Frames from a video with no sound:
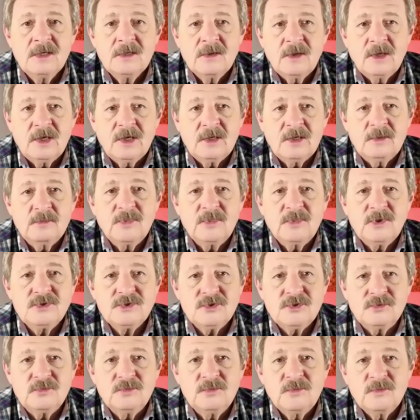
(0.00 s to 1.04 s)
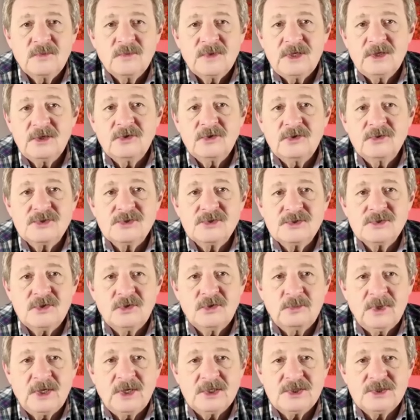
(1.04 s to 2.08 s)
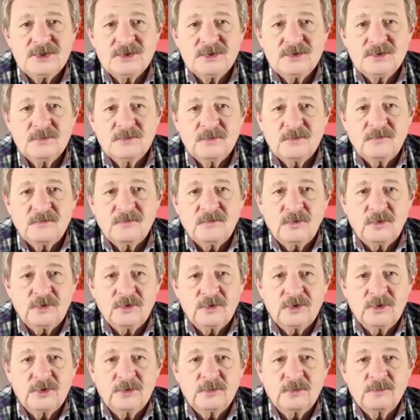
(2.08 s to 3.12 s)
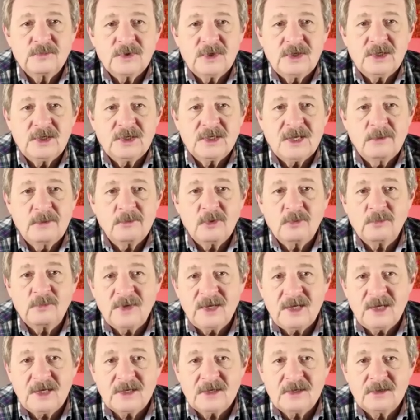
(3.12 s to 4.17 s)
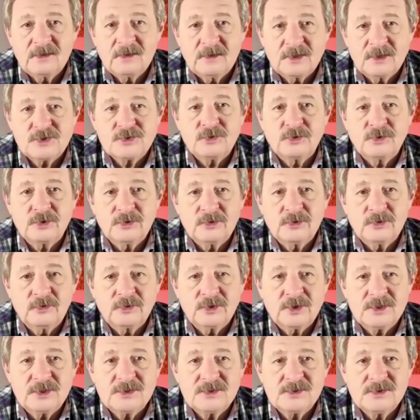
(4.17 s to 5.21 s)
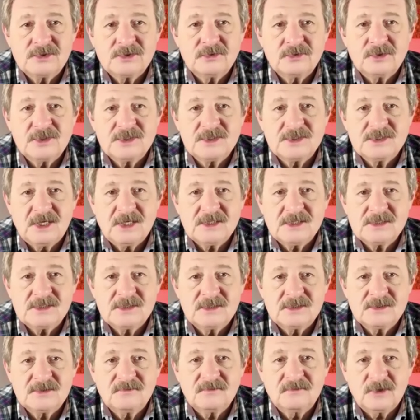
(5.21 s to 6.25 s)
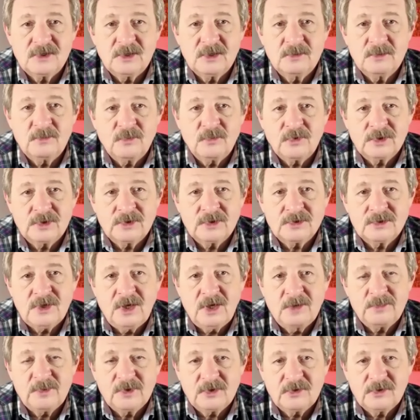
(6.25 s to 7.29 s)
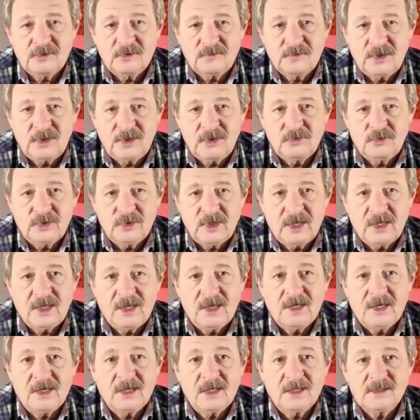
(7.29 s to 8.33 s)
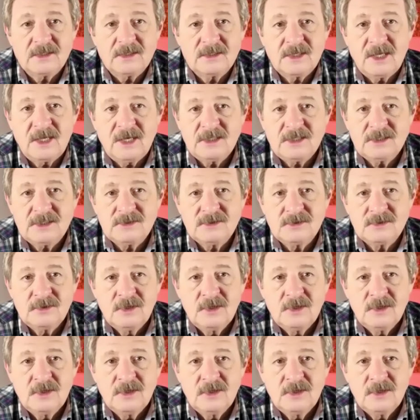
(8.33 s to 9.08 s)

Uh, Biju, thank you so much for uh, coming back at short notice to discuss this very important topic of EU AI Act.